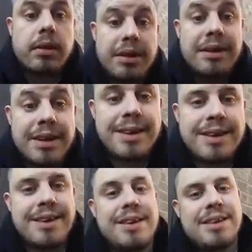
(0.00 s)
to them.
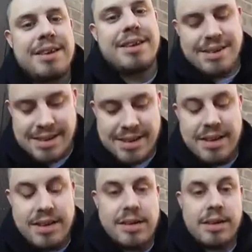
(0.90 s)
But they put me
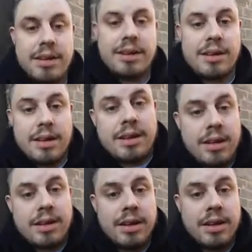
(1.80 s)
in prison because I wouldn't